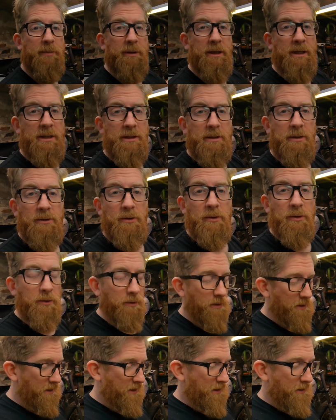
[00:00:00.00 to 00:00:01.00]
place to do
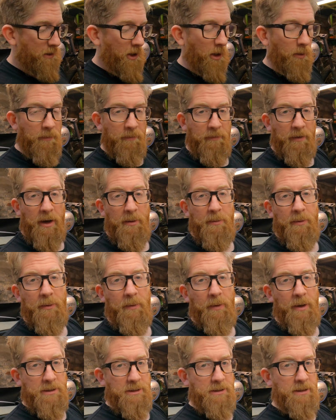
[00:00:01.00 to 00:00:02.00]
carbon fibre.
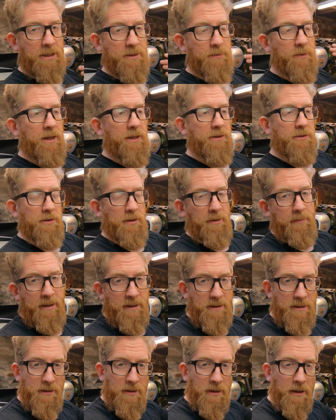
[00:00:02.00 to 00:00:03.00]
That's why I took the
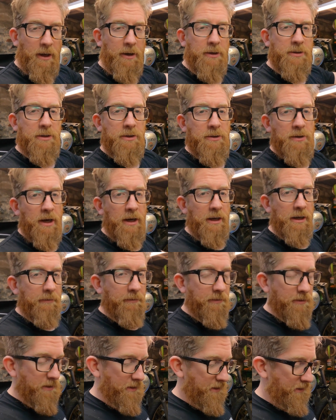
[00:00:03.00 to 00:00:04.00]
bits into the house to dry and
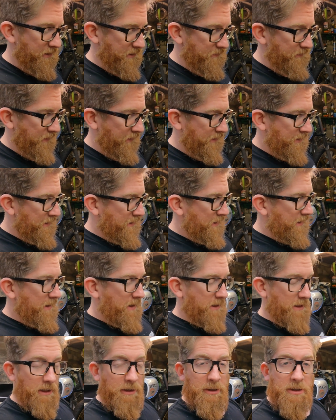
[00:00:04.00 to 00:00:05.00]
everything else. But
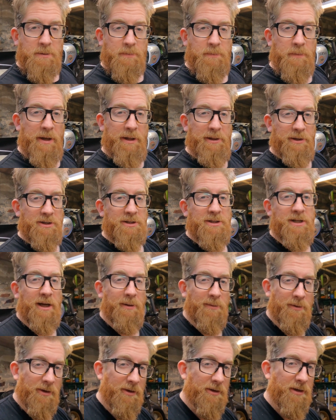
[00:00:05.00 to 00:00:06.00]
it looks
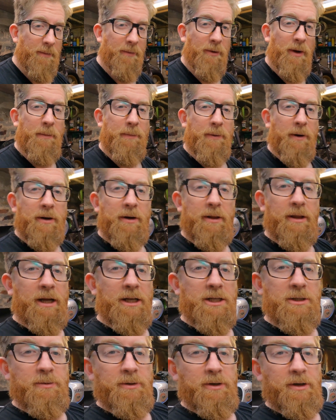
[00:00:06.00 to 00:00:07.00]
damn good. I'm quite proud of
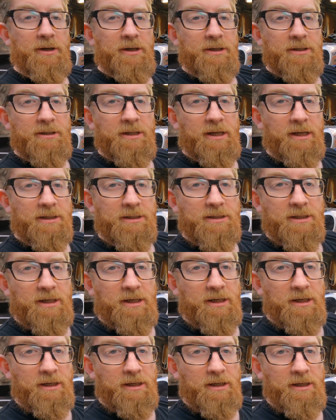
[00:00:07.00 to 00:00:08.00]
that, to be honest. That's
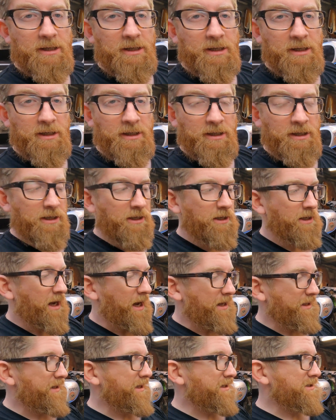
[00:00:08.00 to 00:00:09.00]
I
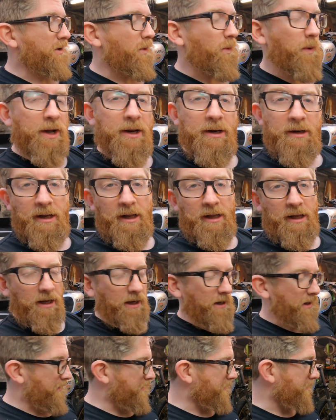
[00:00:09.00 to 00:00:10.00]
think that's a win.
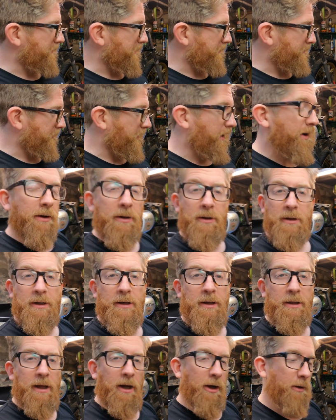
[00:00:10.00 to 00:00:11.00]
I'm going to be proud looking
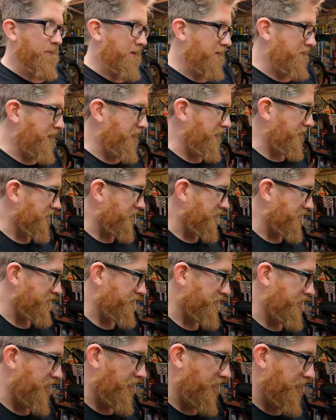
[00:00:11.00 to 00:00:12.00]
at that on my bike,
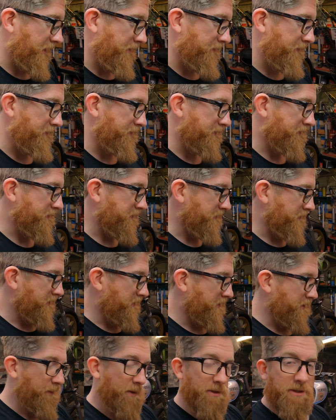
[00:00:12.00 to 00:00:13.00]

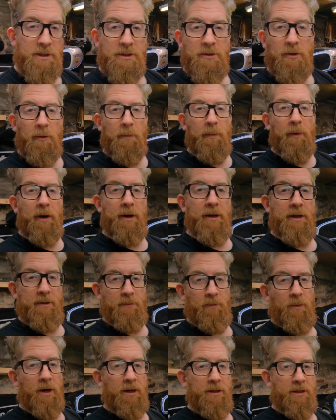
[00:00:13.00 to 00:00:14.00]
which is the whole point
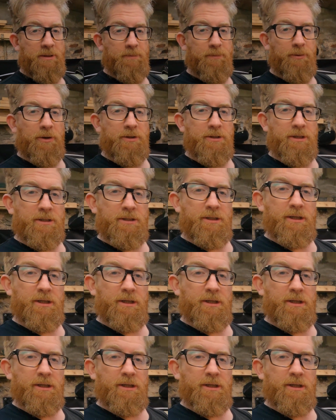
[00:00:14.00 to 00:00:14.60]
and why this project's